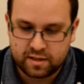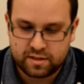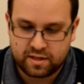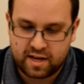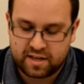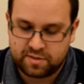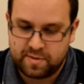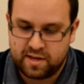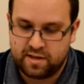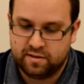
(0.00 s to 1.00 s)
So that gives
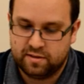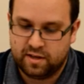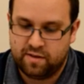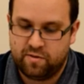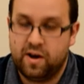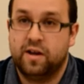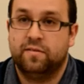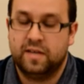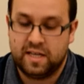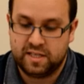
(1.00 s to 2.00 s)
me a very
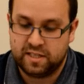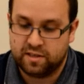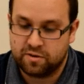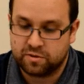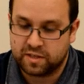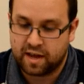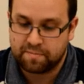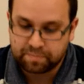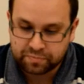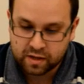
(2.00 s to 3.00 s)
easy local date
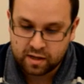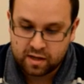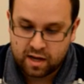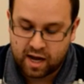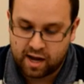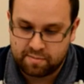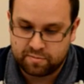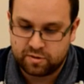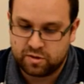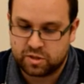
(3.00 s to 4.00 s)

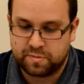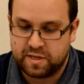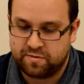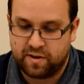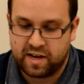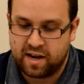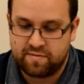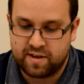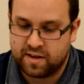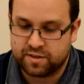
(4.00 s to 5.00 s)
um, not specifying
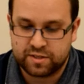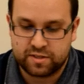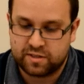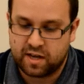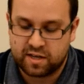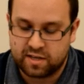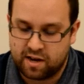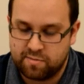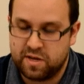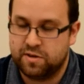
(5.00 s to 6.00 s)
anything else that can
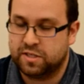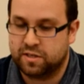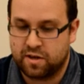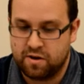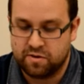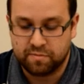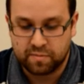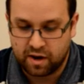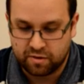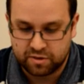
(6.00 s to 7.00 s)
now be used in code and,
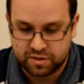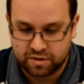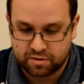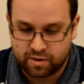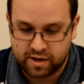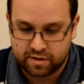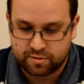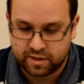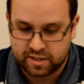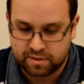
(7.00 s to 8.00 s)
and understood quite
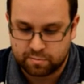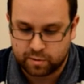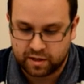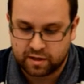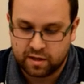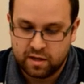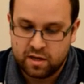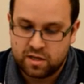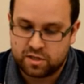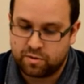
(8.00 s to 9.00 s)
quite simply.
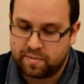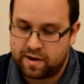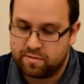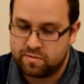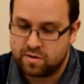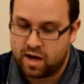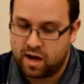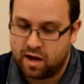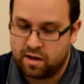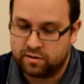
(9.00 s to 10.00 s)
So what about
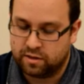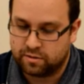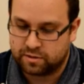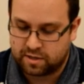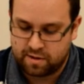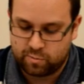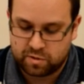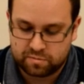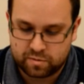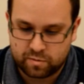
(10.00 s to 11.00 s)
uh, local time? Well,